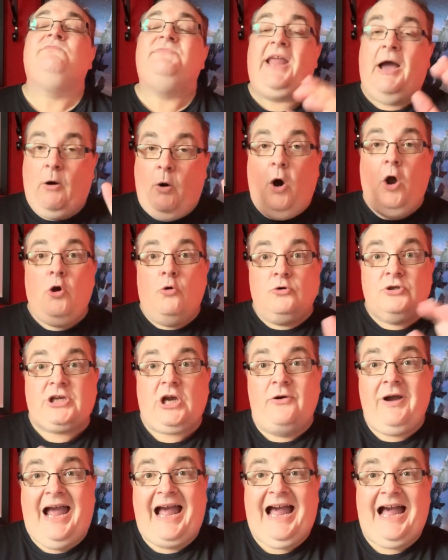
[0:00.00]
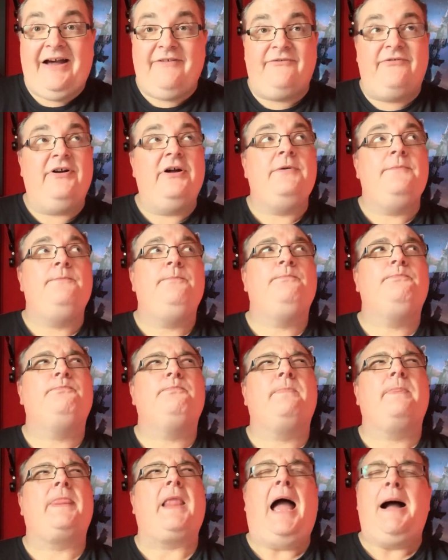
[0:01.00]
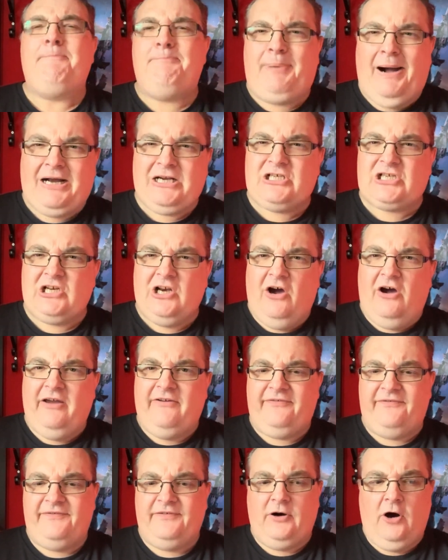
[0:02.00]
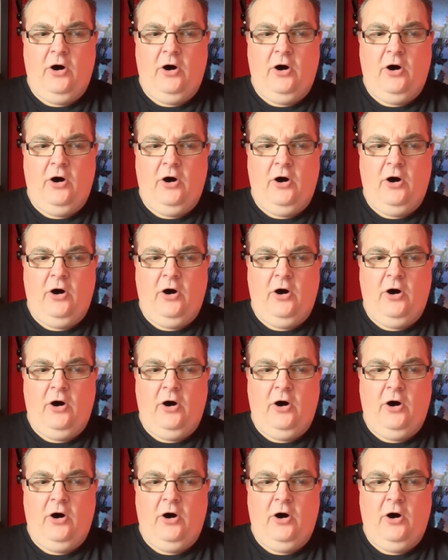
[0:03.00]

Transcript: also have a Bug's Life